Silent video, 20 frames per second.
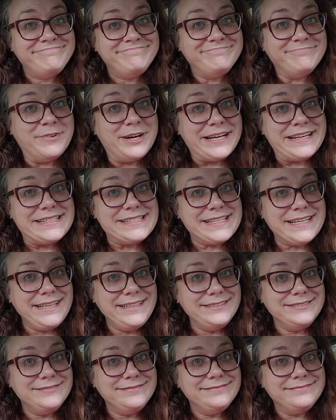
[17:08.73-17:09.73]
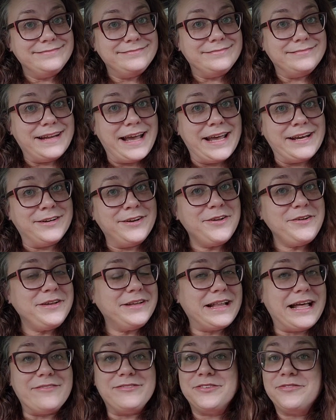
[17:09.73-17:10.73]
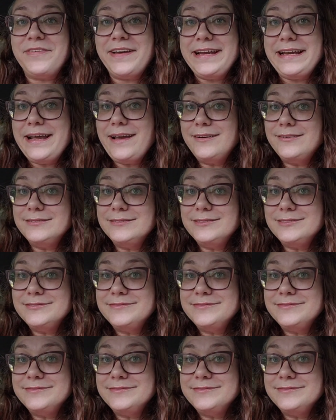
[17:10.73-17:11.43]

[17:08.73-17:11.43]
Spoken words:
What is it? I don't know. You'll have to find out.